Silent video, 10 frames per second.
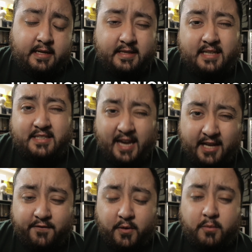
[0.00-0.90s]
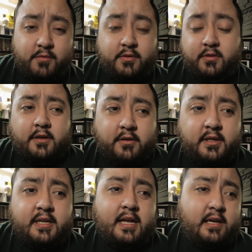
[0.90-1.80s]
And that's headphones. You
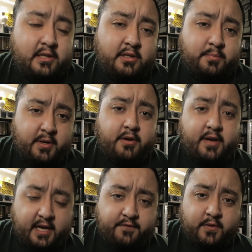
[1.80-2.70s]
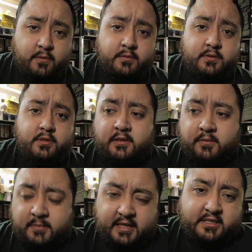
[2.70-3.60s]
need a good pair of headphones to
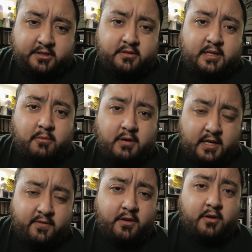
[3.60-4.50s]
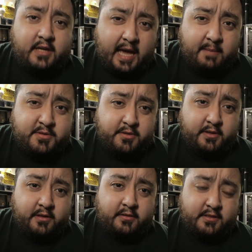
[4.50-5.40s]
make sure that whatever you're
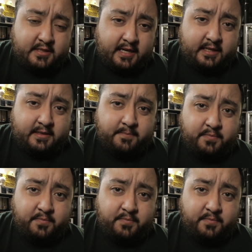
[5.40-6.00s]
capturing on set,